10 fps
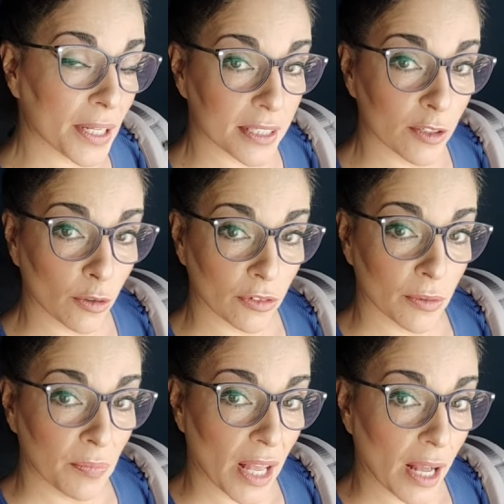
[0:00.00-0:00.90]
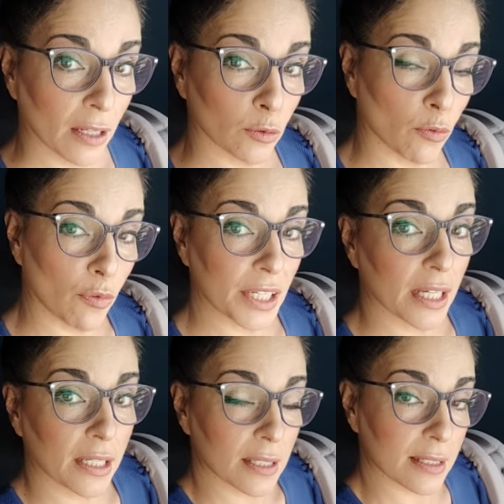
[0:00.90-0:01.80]
So, as you can
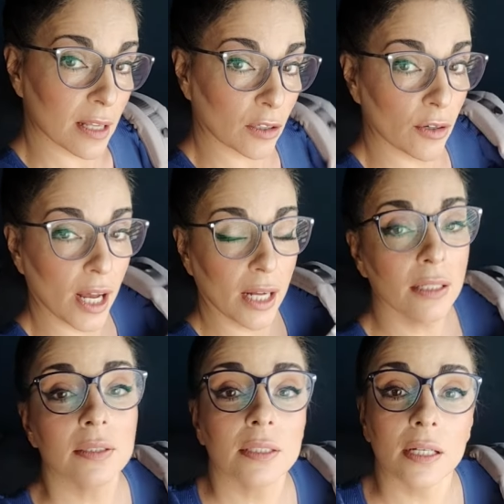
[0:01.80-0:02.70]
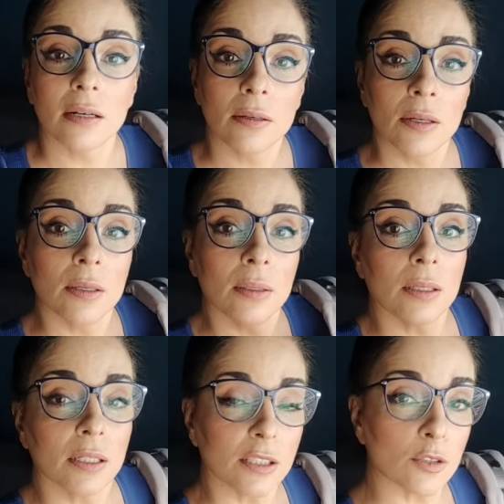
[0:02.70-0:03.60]
see, these lateral straps are
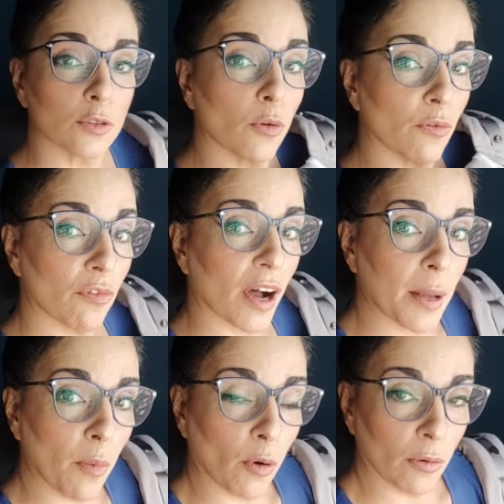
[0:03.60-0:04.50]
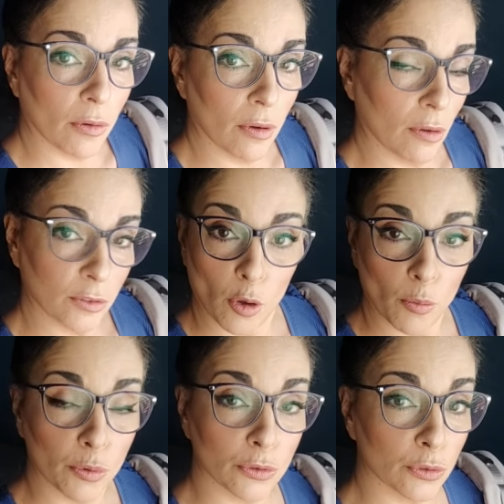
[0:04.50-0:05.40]
here to allow the carrier to be
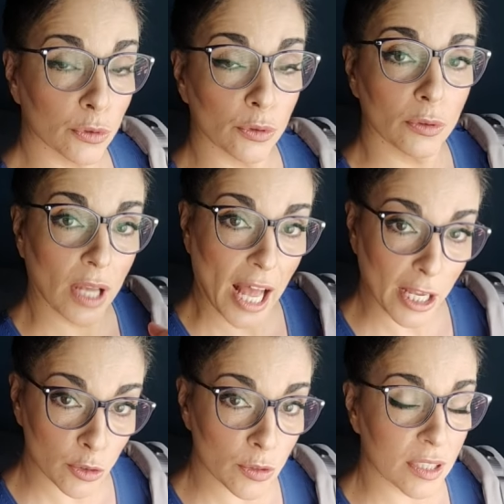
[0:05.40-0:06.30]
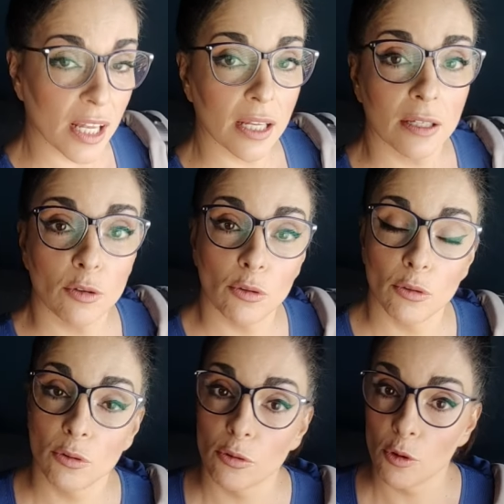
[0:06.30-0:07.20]
adjusted precisely to baby's
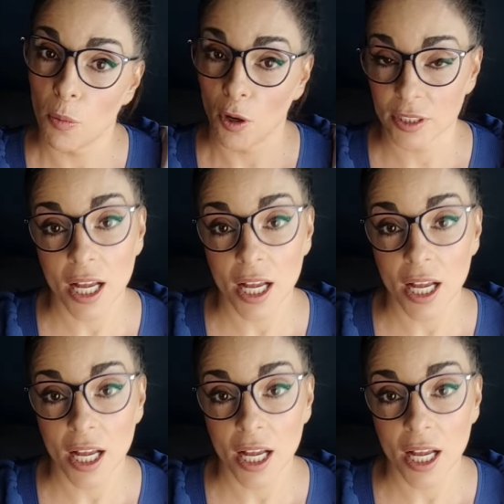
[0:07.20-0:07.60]
morphology.